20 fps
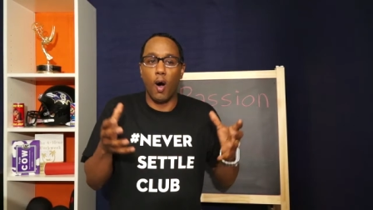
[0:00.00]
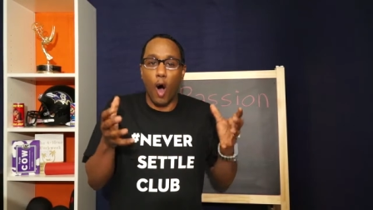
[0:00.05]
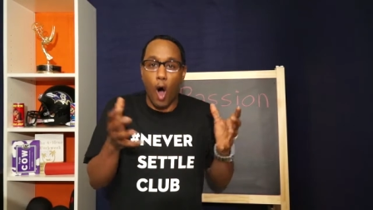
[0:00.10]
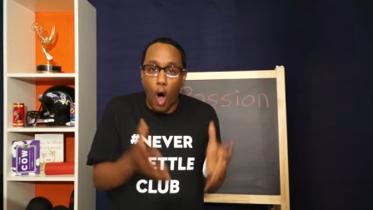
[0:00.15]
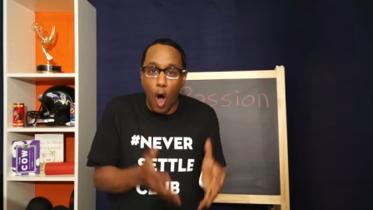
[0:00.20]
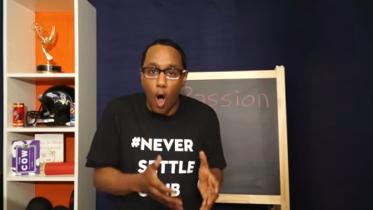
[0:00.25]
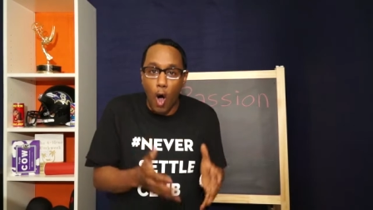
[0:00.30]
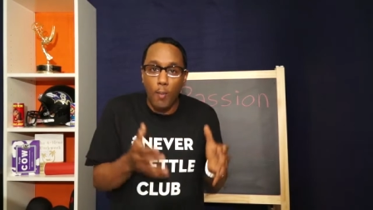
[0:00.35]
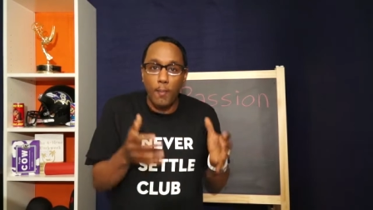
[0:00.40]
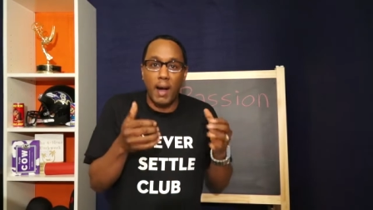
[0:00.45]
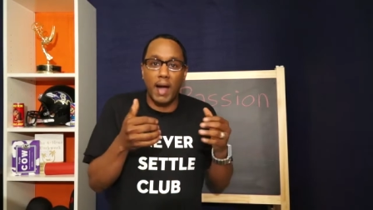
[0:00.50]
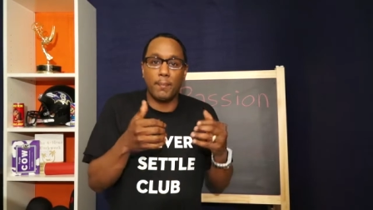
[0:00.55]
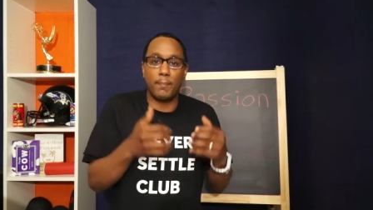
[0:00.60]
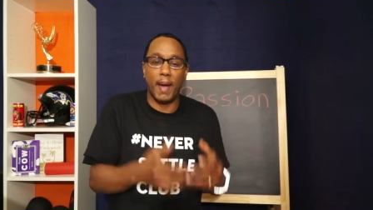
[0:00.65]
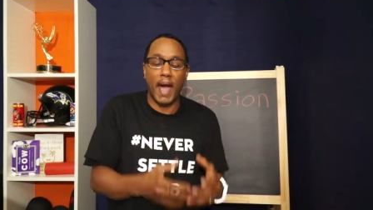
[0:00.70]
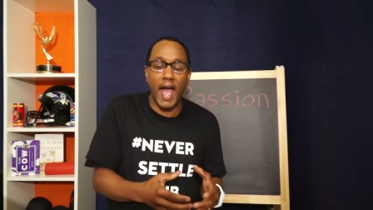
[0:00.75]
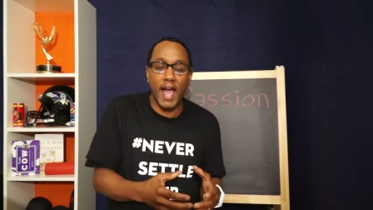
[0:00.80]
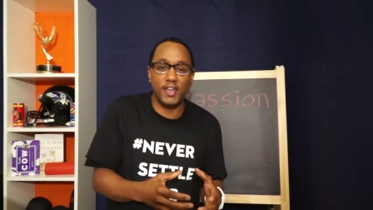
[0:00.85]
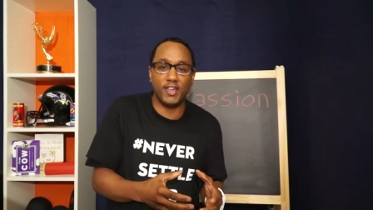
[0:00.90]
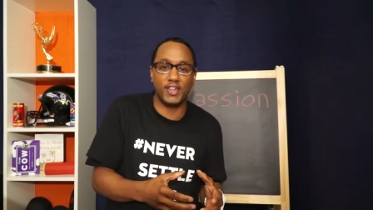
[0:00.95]
all my
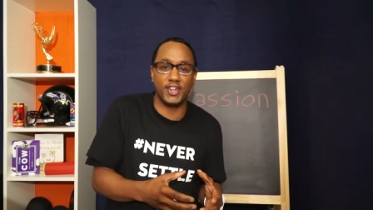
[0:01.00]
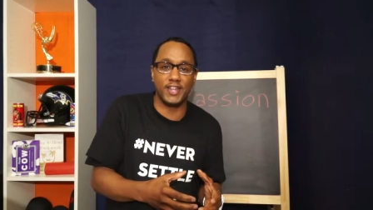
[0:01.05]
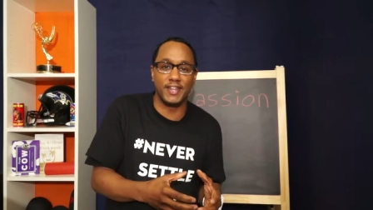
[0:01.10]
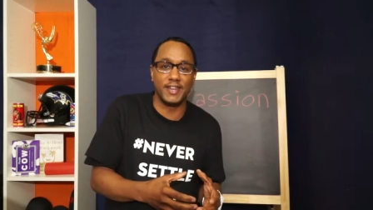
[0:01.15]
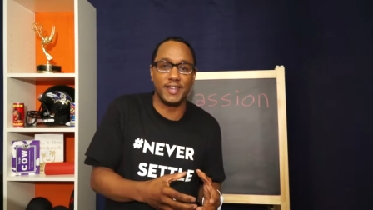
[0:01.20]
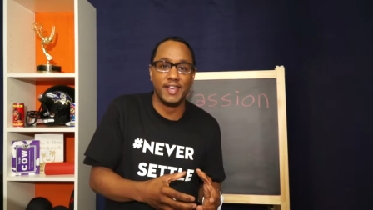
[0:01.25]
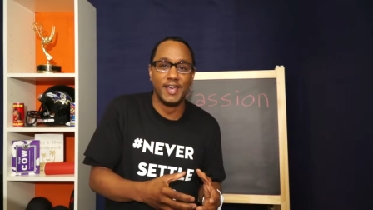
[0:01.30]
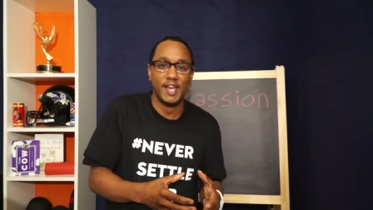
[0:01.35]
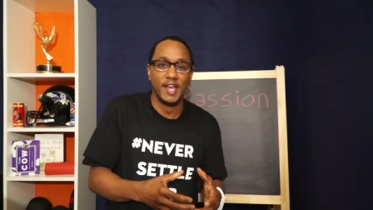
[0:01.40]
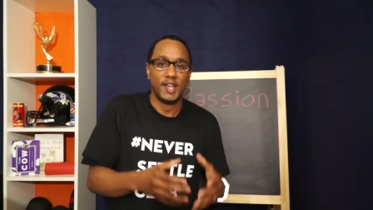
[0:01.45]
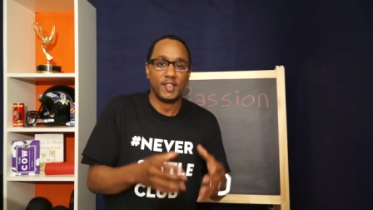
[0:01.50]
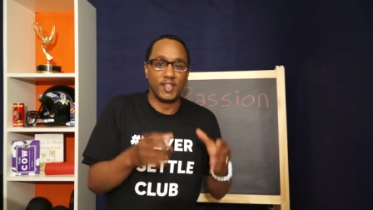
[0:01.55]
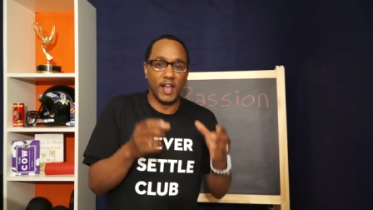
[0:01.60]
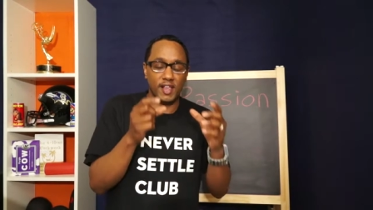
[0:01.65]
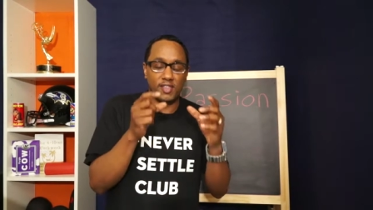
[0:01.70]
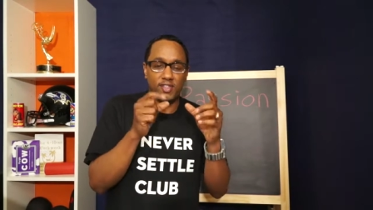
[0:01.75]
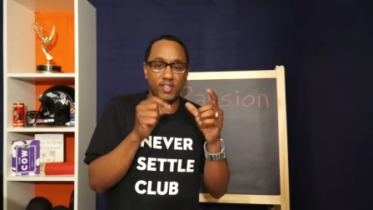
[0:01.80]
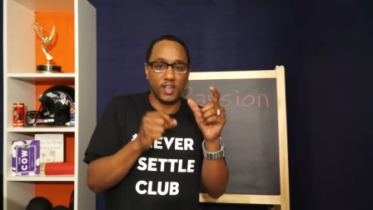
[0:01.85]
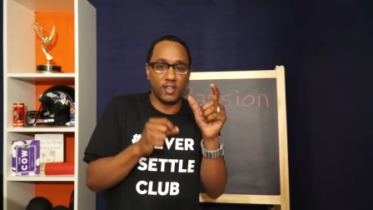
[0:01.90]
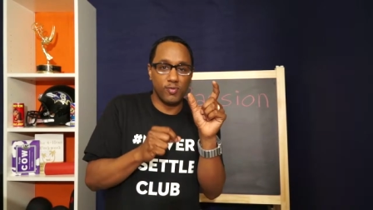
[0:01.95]
passion.
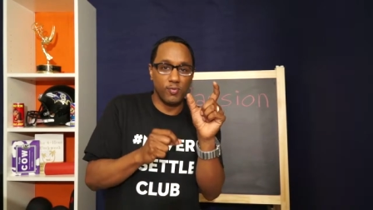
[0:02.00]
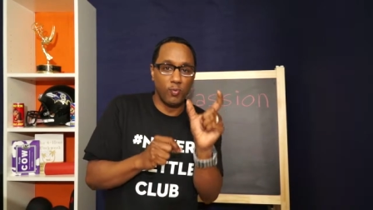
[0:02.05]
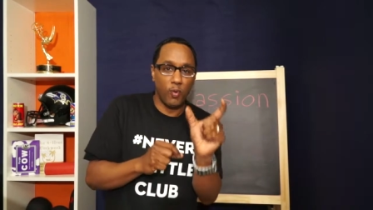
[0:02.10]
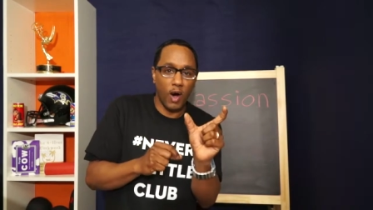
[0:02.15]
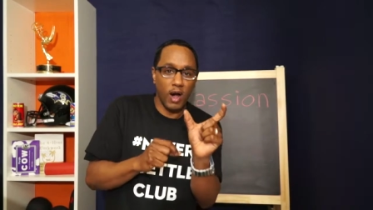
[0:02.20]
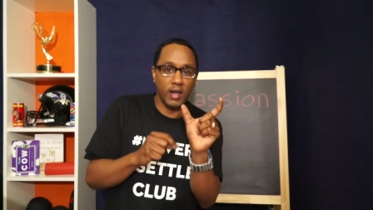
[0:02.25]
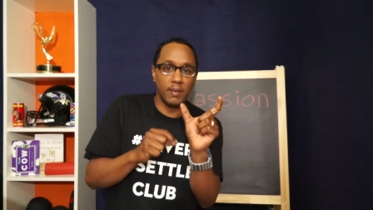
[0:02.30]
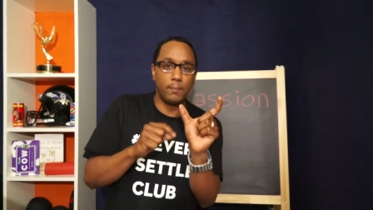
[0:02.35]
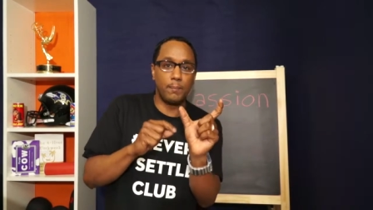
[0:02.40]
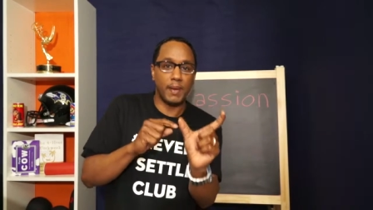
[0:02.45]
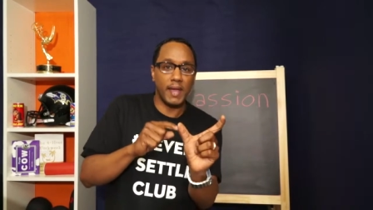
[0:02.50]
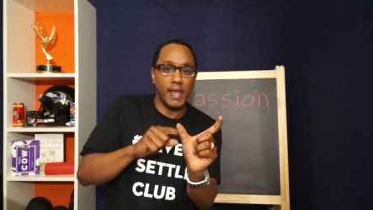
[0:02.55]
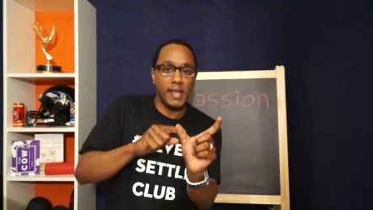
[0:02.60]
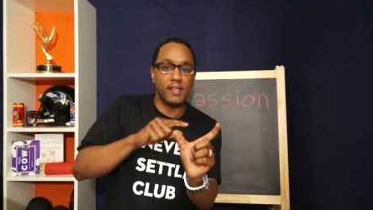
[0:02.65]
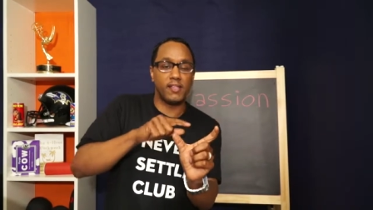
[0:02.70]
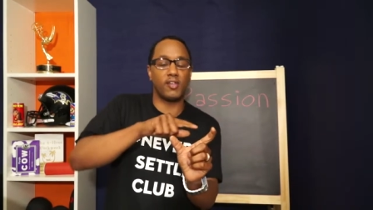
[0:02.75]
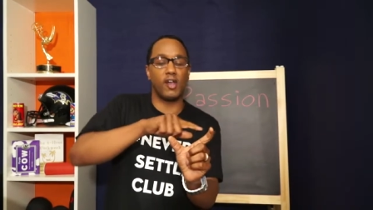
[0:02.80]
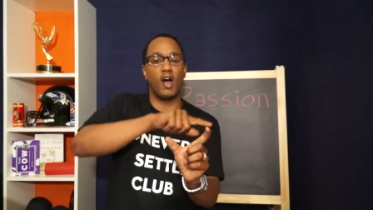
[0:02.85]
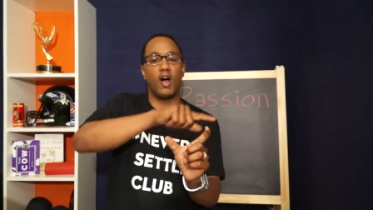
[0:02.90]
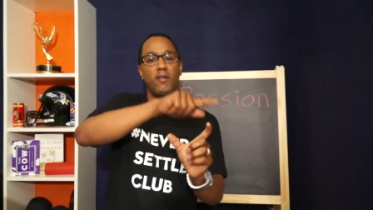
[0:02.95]
That's just one
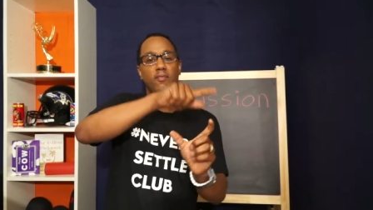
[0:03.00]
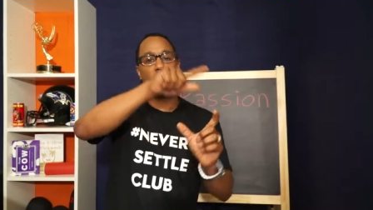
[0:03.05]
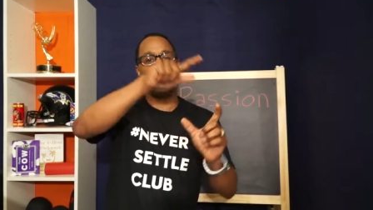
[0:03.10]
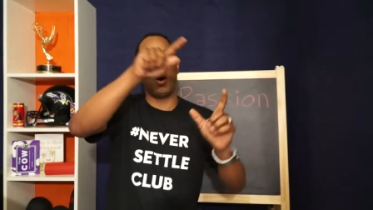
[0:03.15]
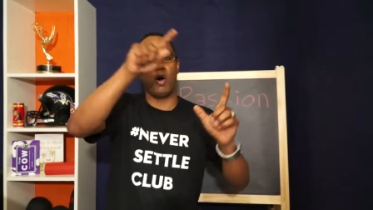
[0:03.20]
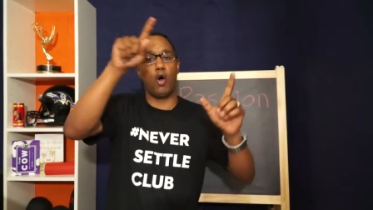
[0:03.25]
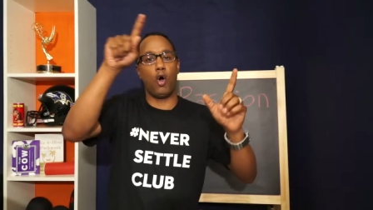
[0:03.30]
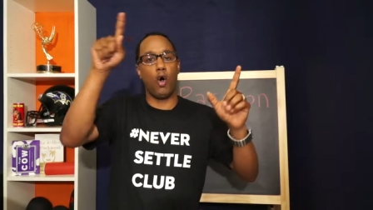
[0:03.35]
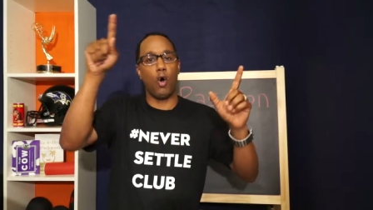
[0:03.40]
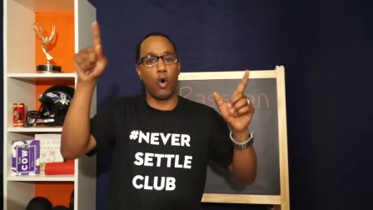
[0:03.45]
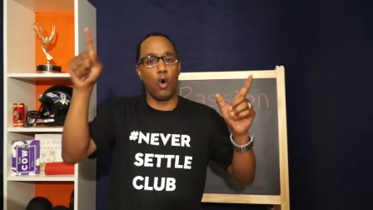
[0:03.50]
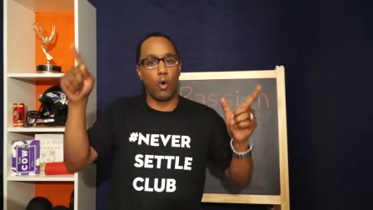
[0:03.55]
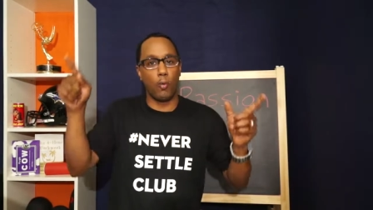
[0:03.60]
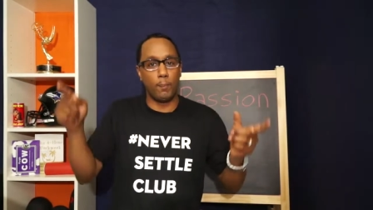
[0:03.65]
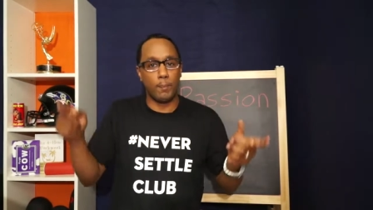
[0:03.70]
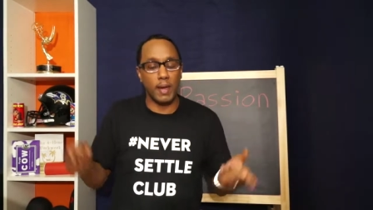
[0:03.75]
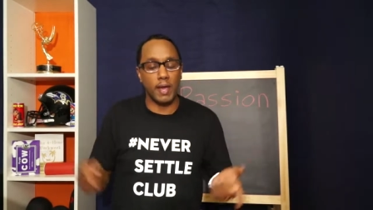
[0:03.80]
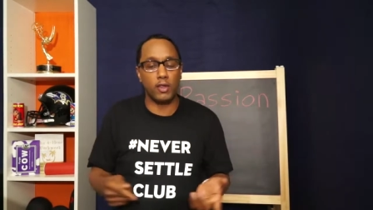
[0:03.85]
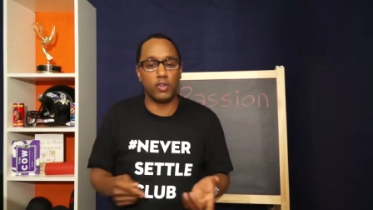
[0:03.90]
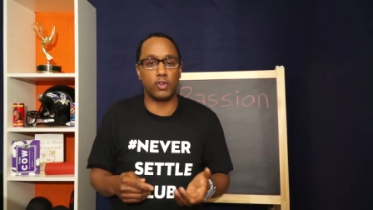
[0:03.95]
piece of the whole
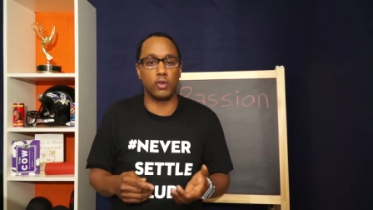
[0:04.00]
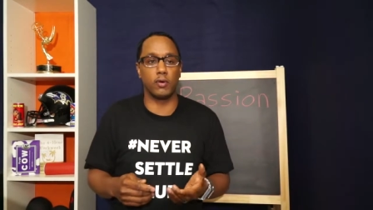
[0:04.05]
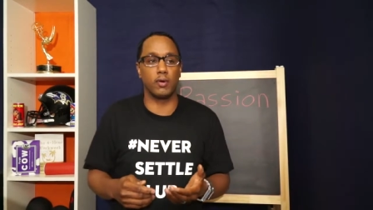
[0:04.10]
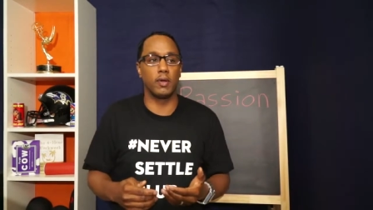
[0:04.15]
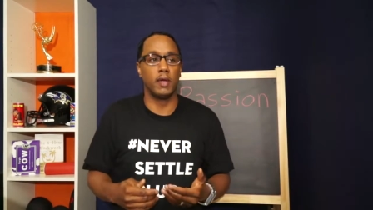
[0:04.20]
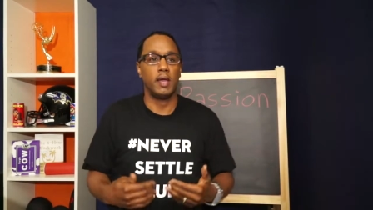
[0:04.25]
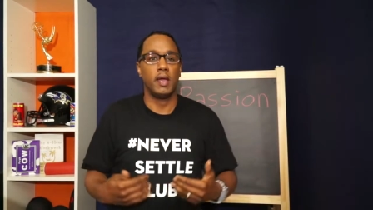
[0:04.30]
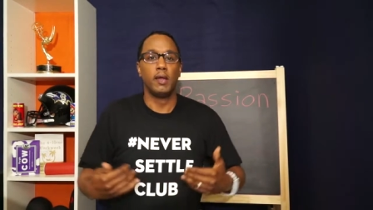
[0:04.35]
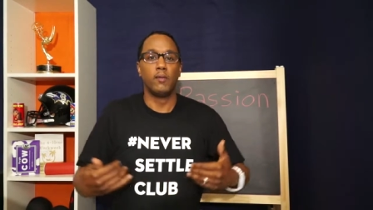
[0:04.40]
picture.